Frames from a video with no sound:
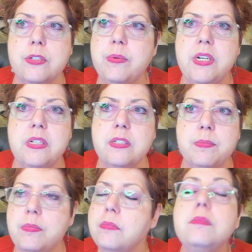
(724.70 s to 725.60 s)
Nobody needs to,
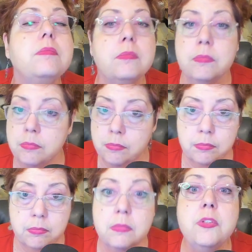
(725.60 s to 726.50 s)

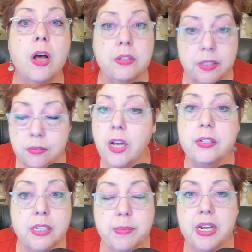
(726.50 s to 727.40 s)
y'all
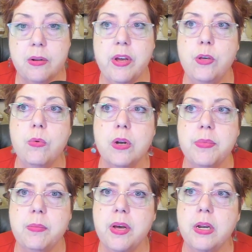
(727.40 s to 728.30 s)
need to be any way you want to
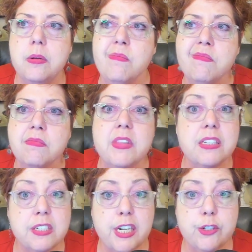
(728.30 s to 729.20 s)
be, but
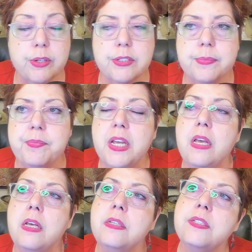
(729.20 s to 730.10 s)
that's dangerous.
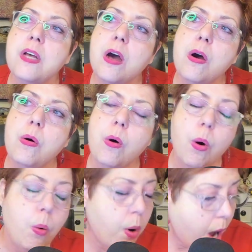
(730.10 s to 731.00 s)
So
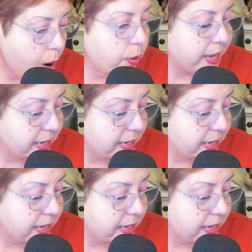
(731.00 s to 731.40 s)
in